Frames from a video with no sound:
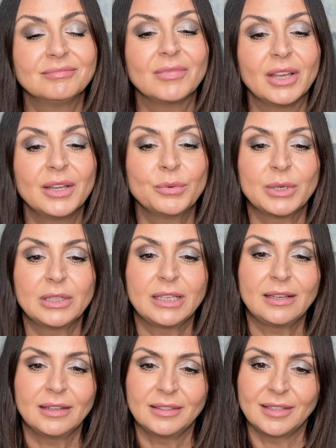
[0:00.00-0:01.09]
It
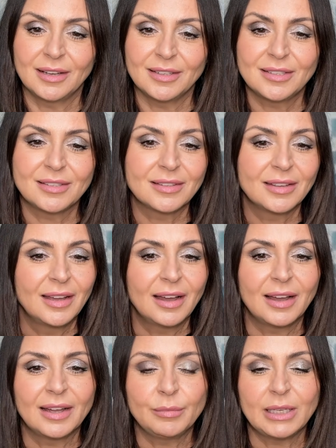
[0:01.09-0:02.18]
really does.
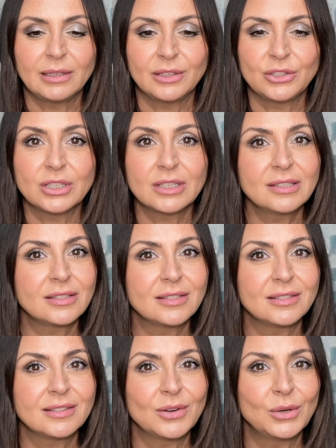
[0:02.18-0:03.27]
I mean,
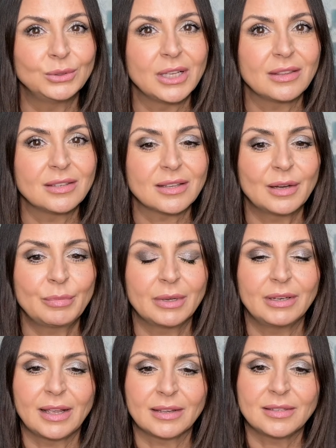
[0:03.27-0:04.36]
just holding this up
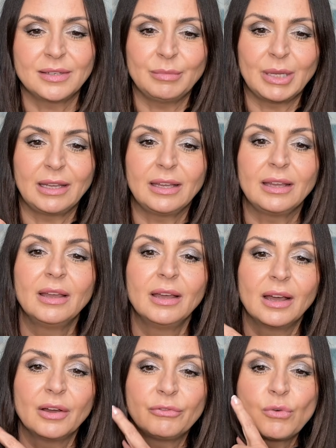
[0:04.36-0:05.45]
next to me,
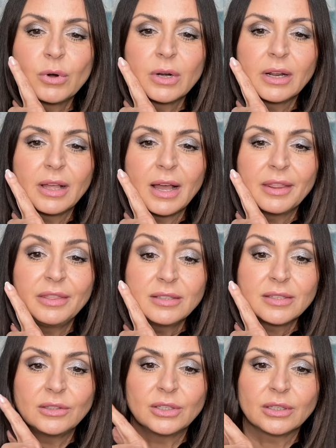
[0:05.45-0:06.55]
for
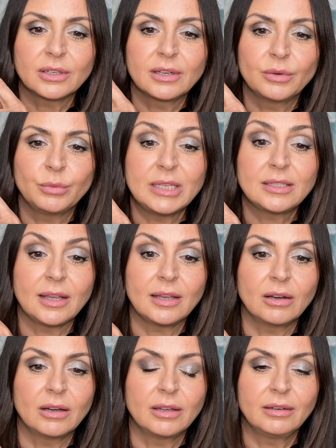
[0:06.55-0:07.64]
this look, we stayed
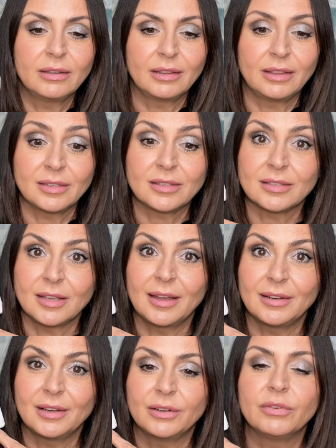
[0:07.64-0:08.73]
on this side
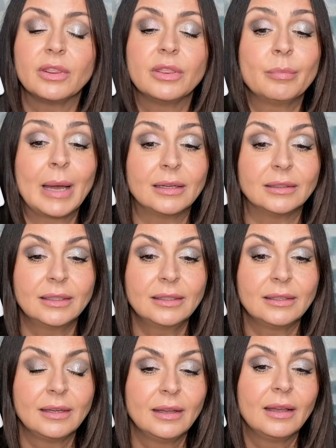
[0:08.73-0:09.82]
of the
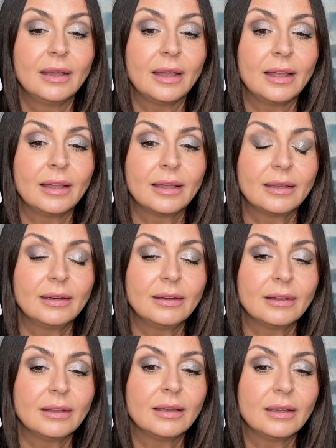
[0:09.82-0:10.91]
palette, and
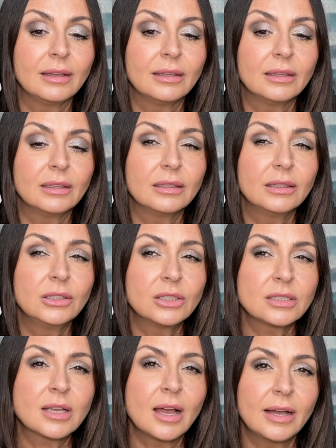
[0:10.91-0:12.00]
it
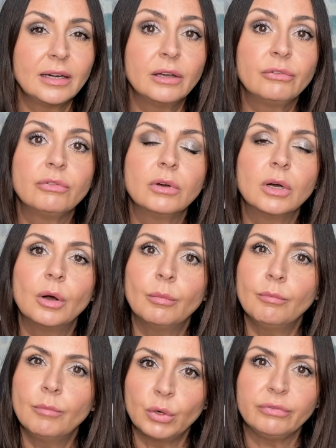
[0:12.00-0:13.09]
looks kind of
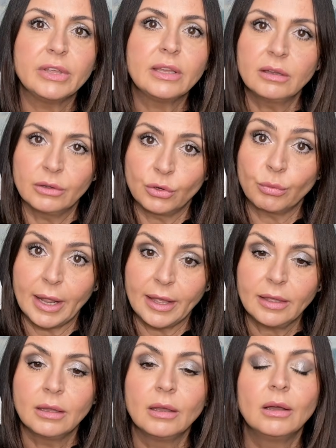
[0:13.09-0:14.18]
mauvey
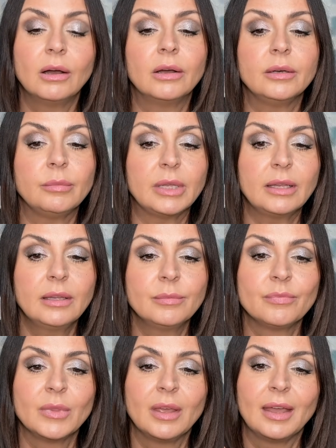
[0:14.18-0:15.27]
gray on me.
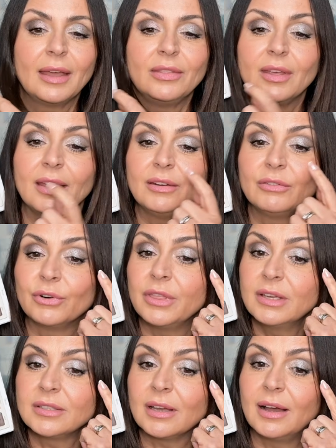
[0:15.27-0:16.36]
And then for
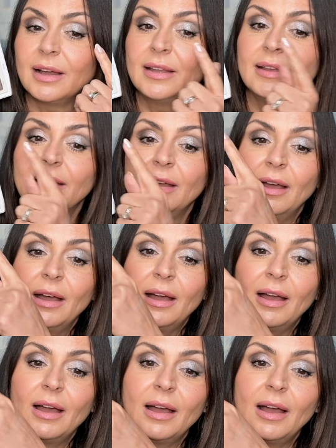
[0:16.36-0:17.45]
this eye,
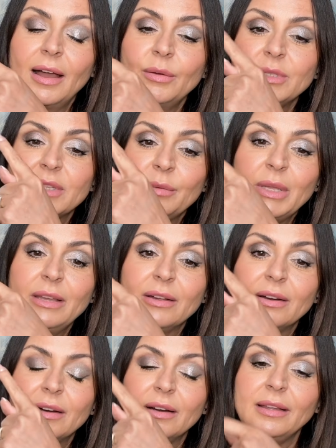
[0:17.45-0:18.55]
I was up
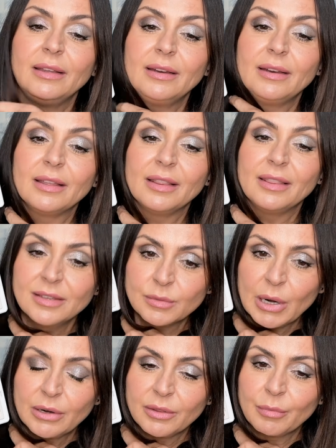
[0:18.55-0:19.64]
here in this
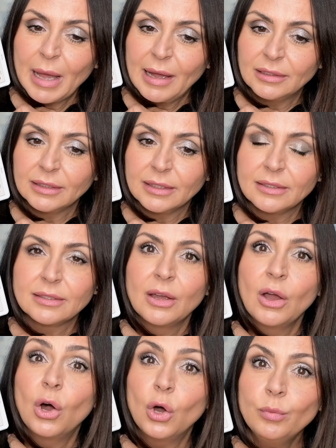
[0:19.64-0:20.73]
part of the palette
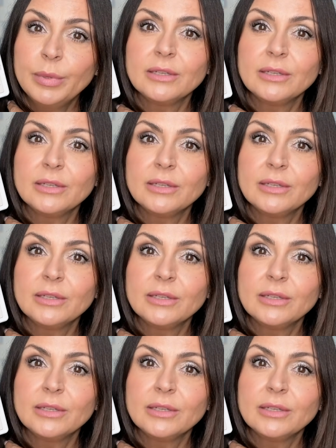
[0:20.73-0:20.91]
hoping